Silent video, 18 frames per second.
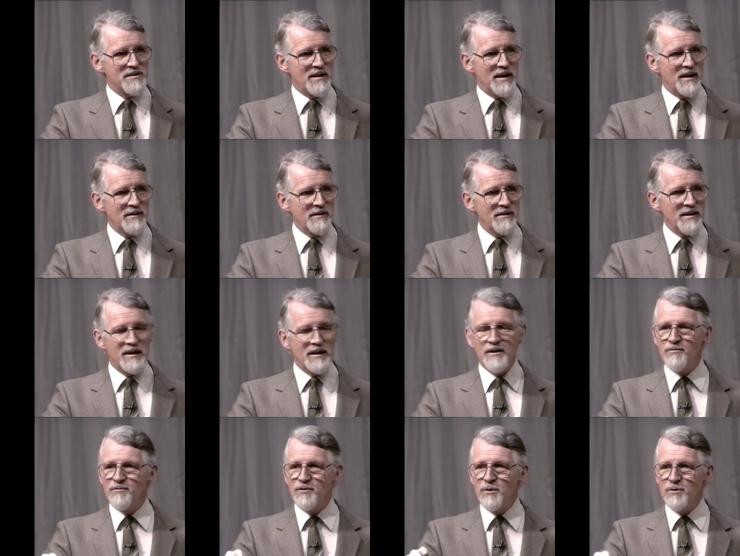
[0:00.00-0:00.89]
it hadn't had
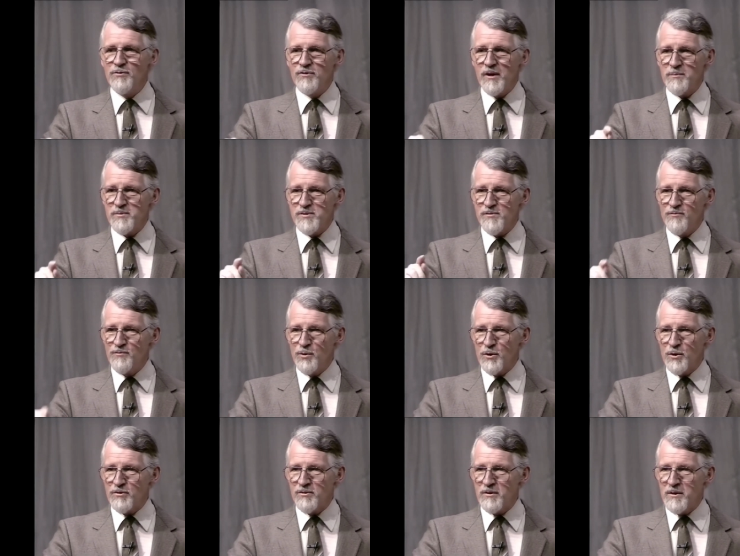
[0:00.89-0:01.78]
a few drops of
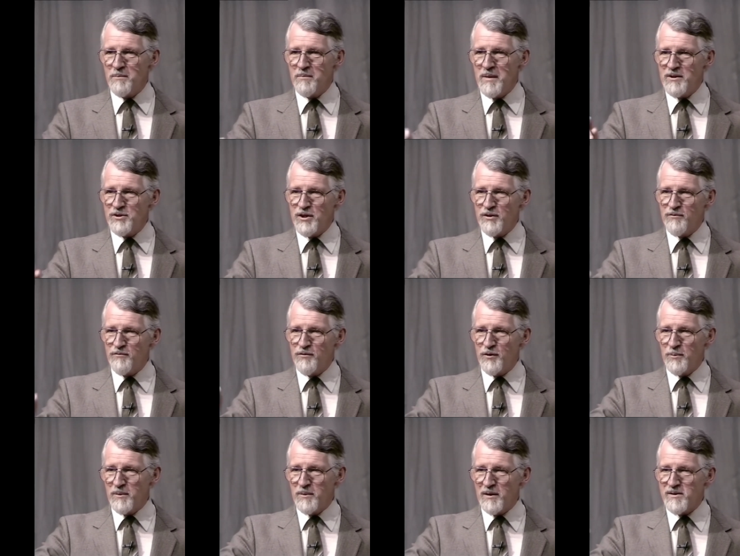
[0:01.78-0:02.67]
water and a magic
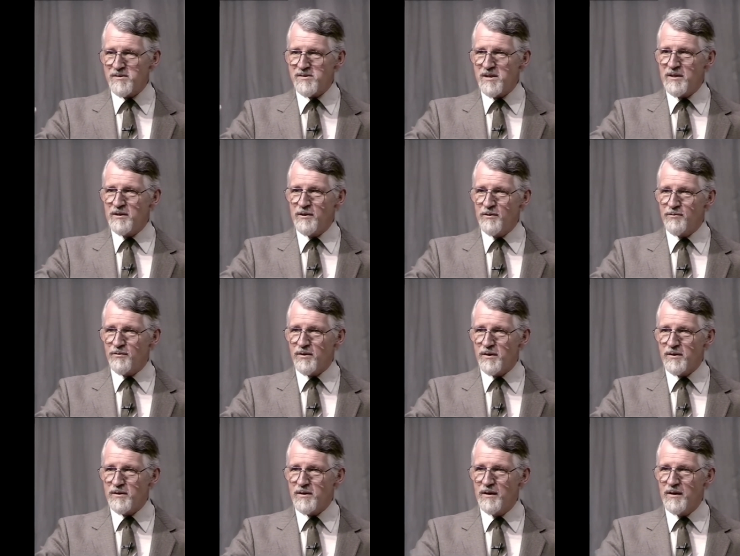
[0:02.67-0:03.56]
formula said over
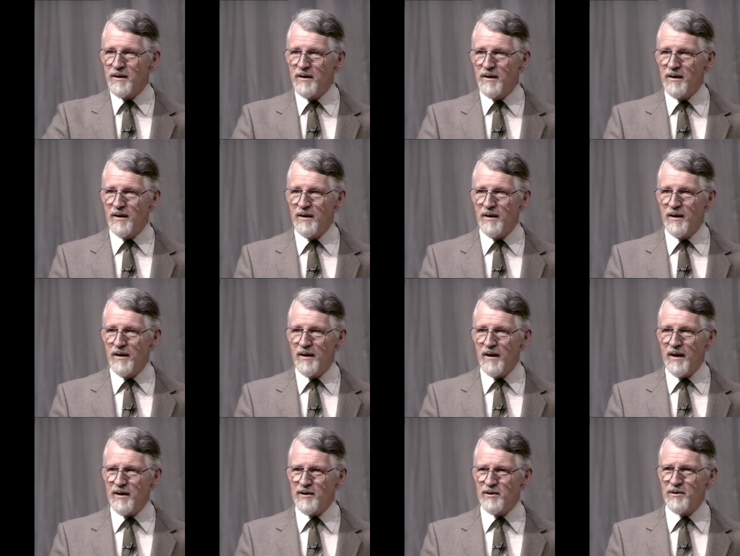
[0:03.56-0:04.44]

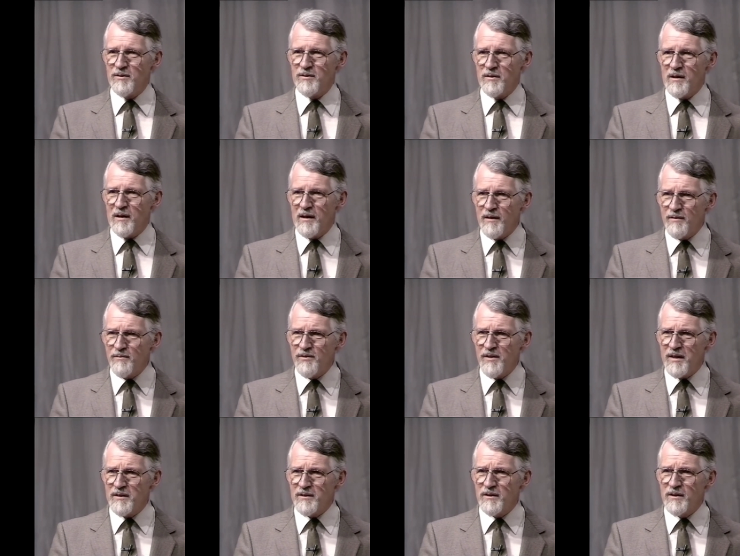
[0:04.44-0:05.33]
it, I couldn't love
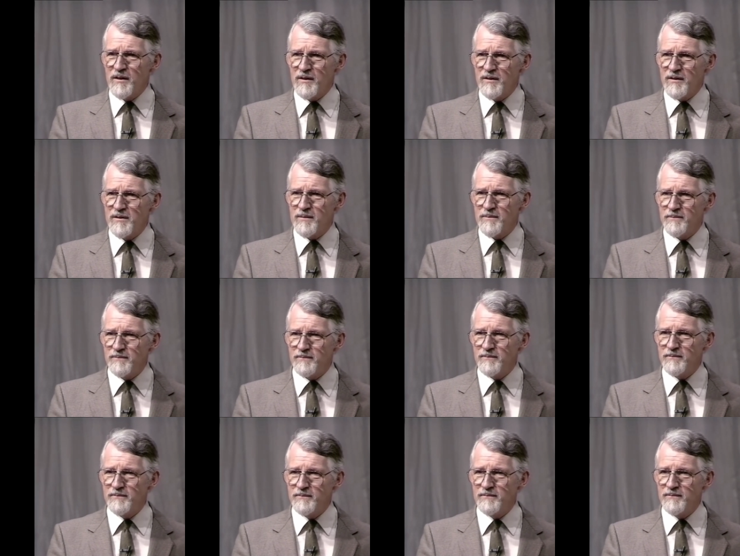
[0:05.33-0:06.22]
that God.
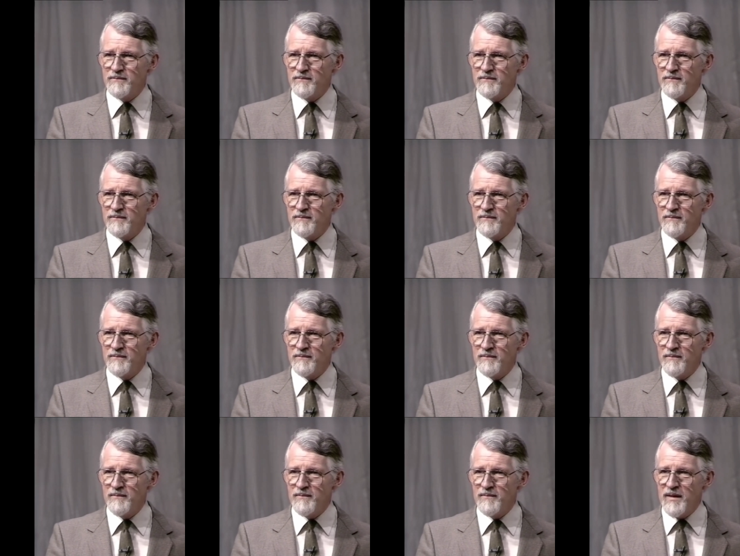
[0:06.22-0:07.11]

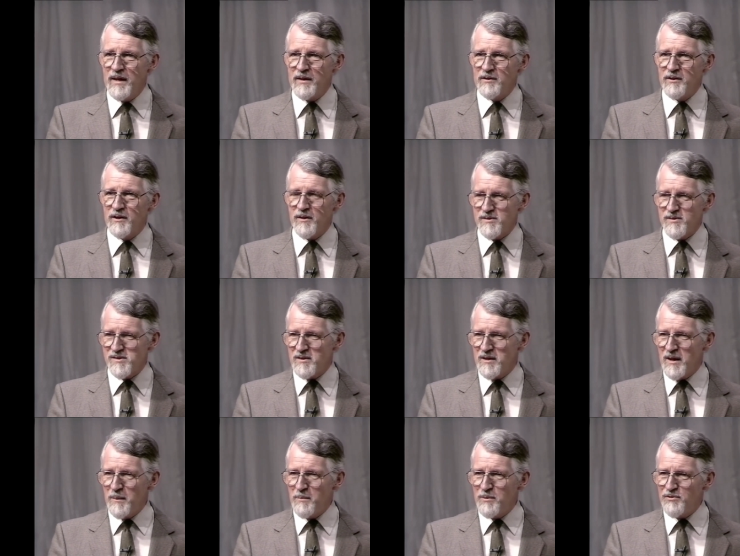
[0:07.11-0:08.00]
That God's
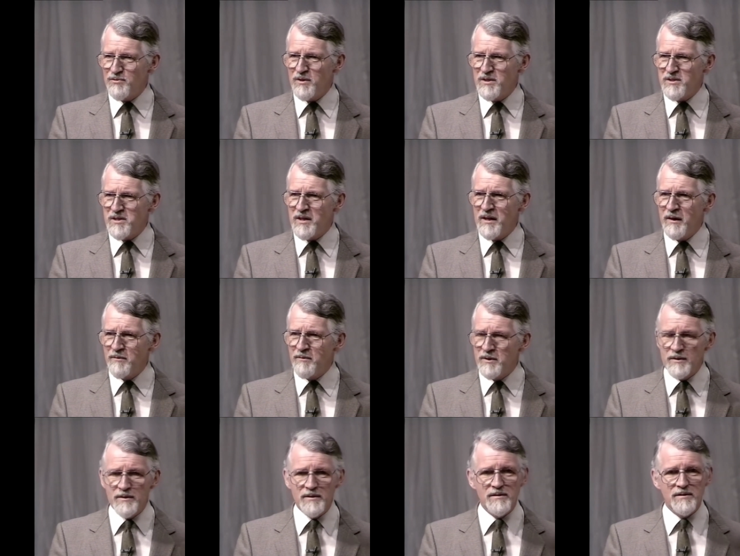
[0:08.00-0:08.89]
an arbitrary
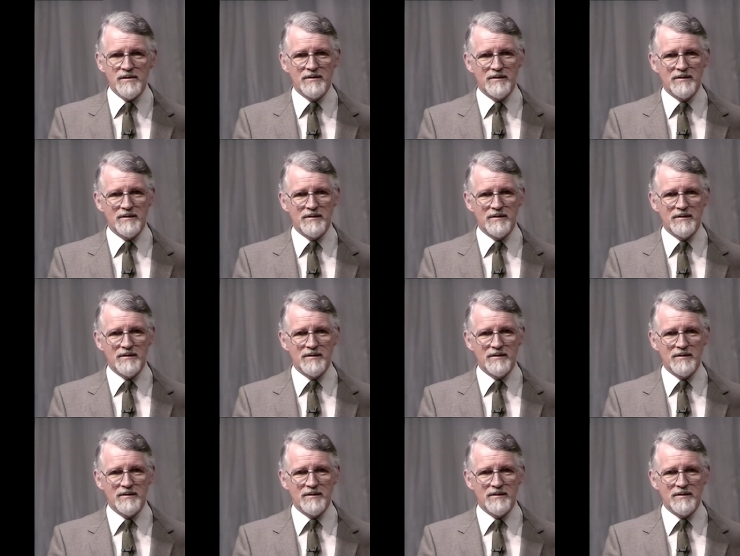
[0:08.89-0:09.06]
tyrant.